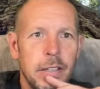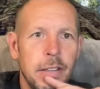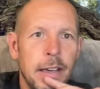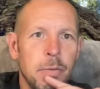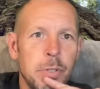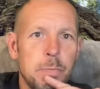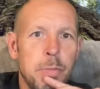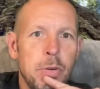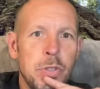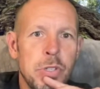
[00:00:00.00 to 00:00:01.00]
that was
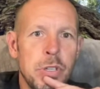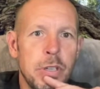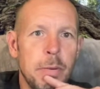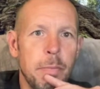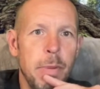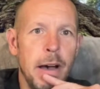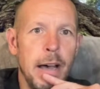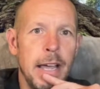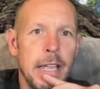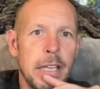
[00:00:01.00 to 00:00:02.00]
posted
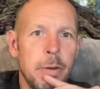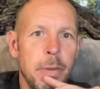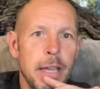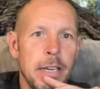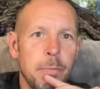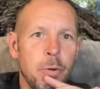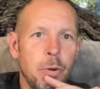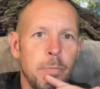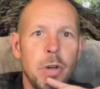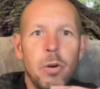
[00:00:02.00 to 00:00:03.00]
by a man named
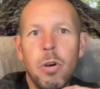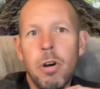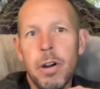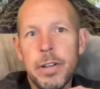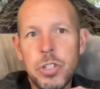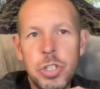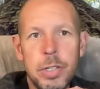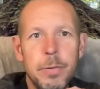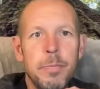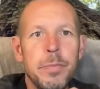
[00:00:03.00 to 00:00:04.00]
Crypto
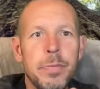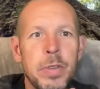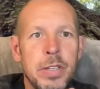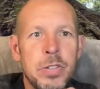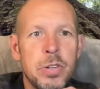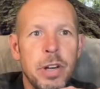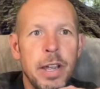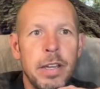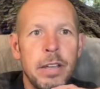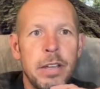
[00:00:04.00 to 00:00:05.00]
Orange
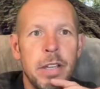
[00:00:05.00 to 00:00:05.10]
yesterday.